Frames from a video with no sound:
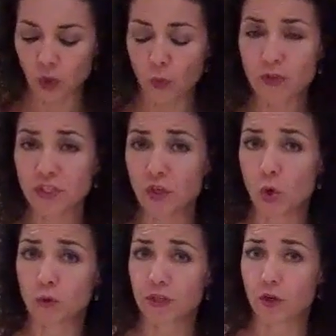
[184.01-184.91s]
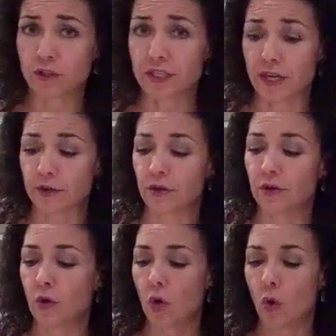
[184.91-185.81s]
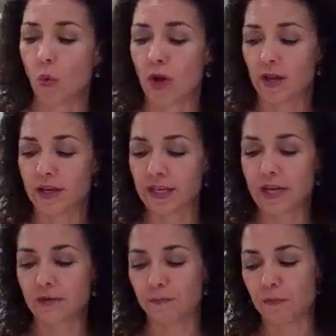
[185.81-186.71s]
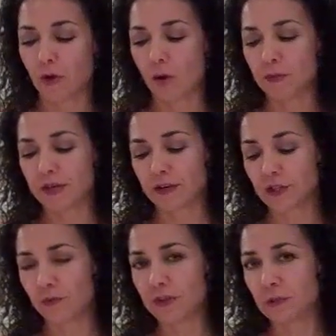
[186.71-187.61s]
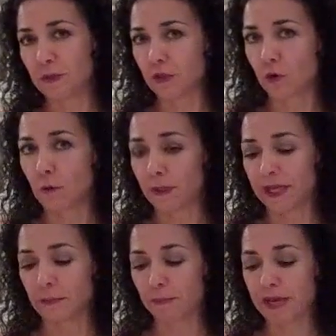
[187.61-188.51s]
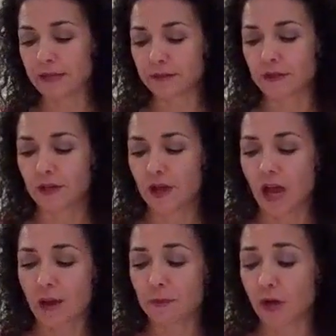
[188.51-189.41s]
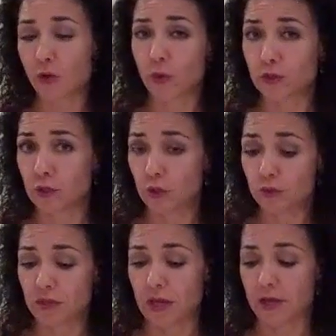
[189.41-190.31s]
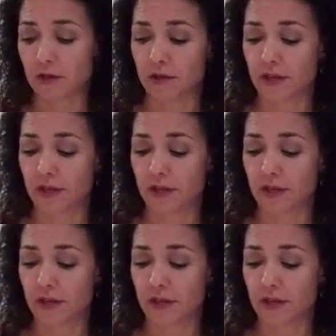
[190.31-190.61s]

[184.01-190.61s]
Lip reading: What's going to hold it all together? Well, again, because the recipes are all plant-based, I'm not going to use egg.